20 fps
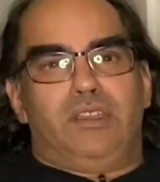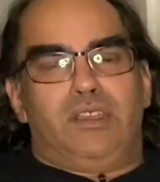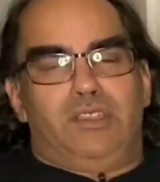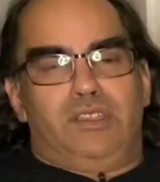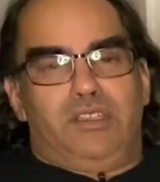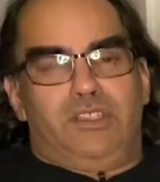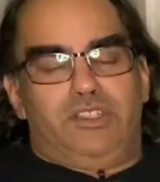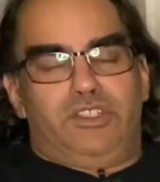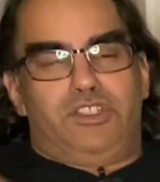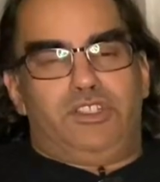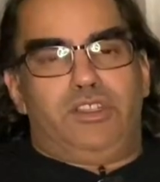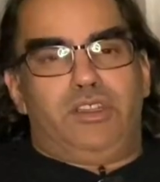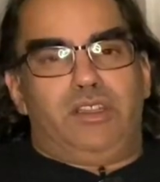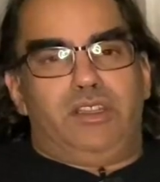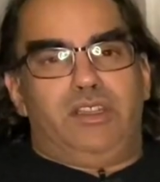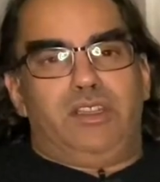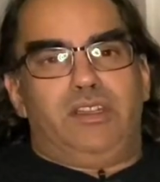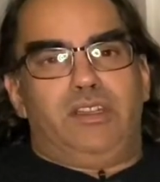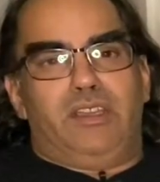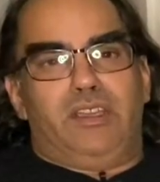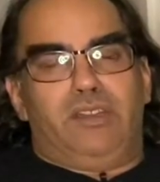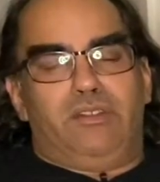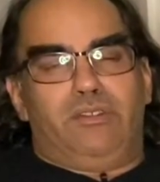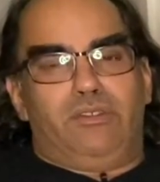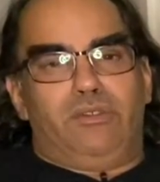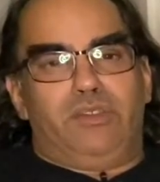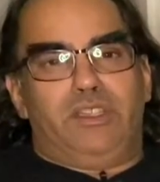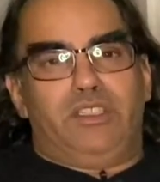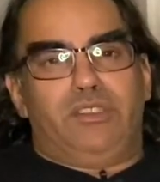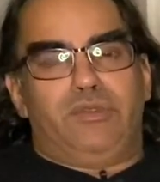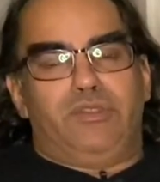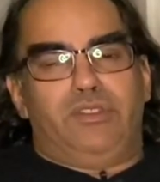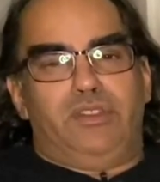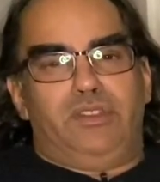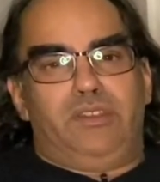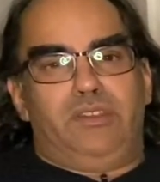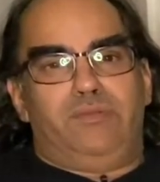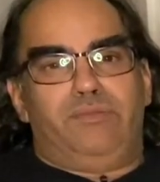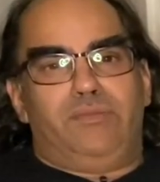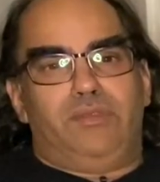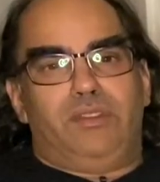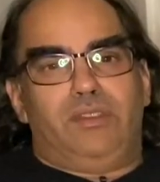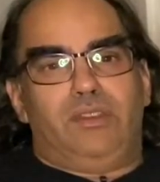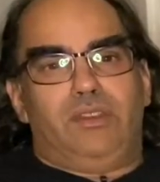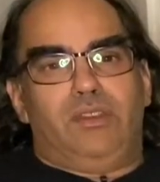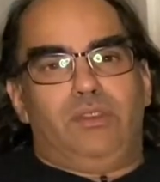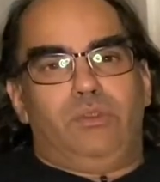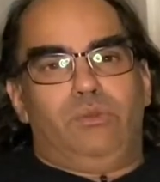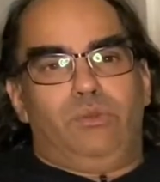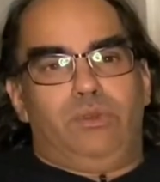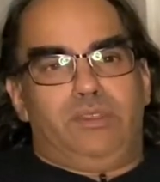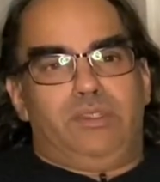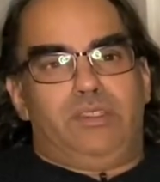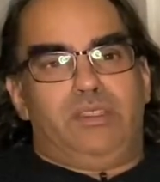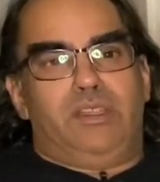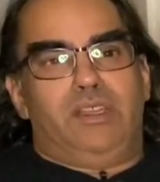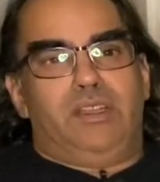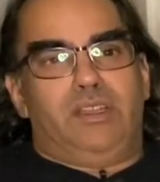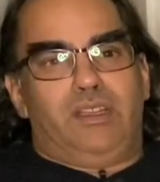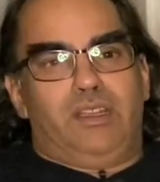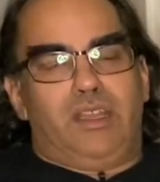and then shut it down gracefully, which then